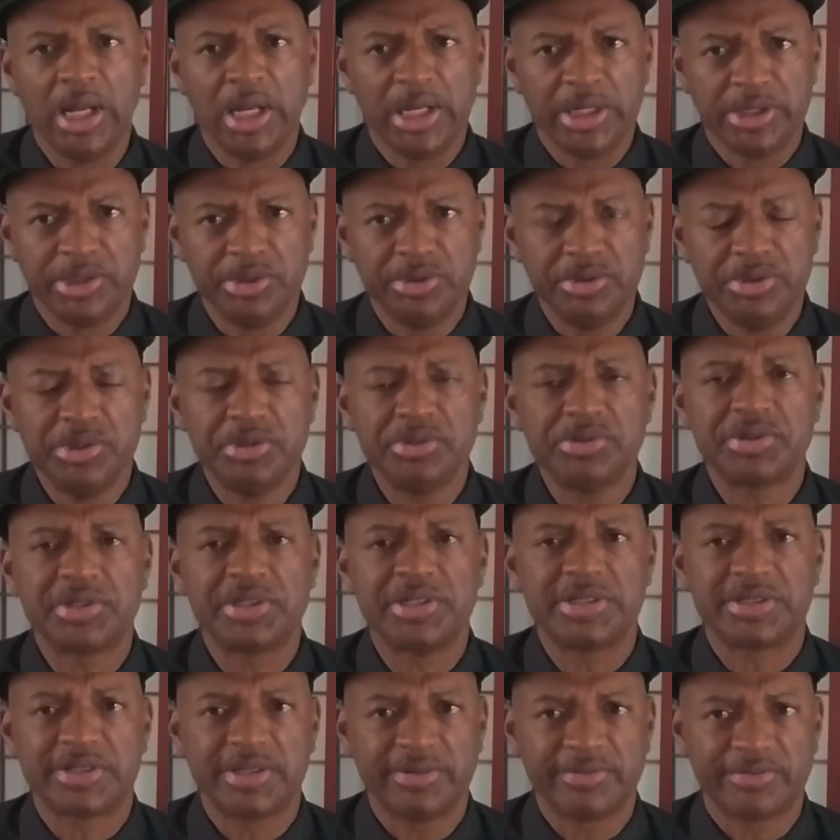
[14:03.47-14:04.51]
You use
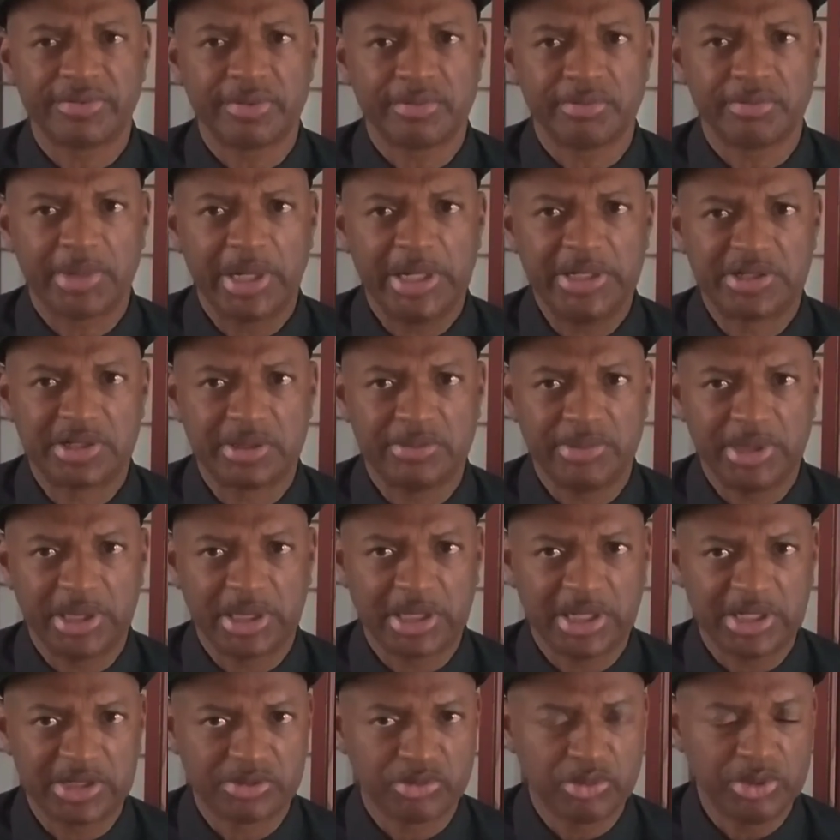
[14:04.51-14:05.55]
this information
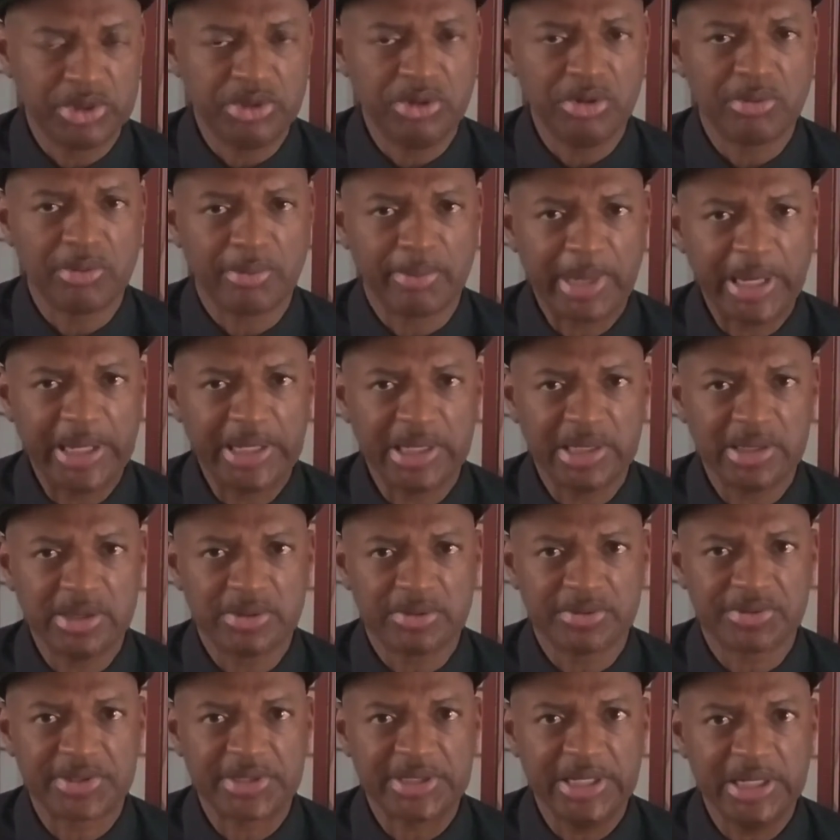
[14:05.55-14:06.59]
because when you're making your
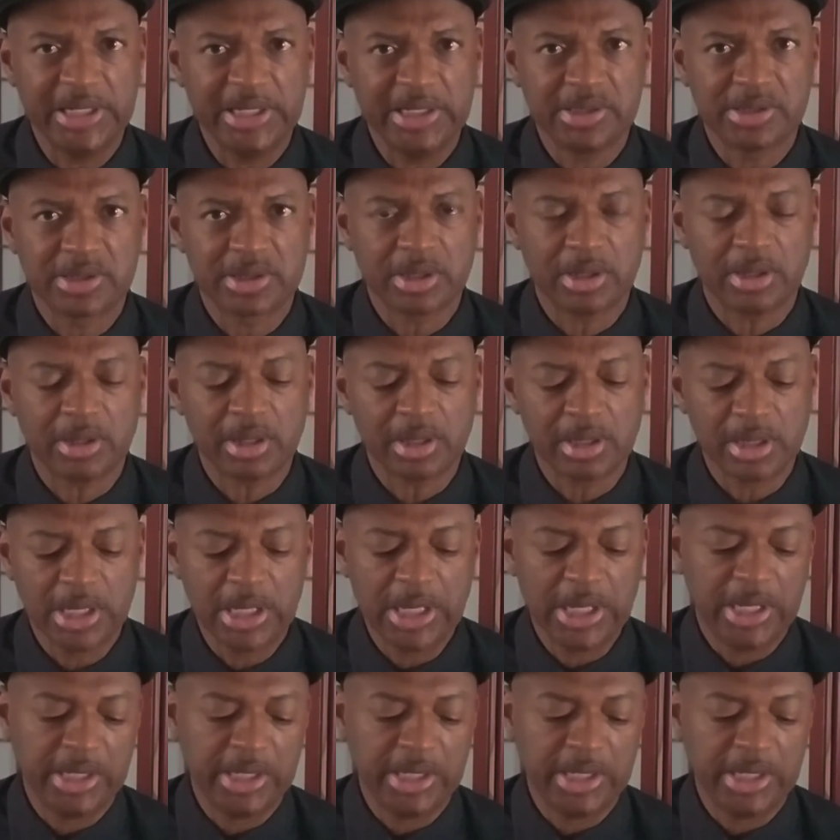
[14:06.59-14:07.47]
seating chart,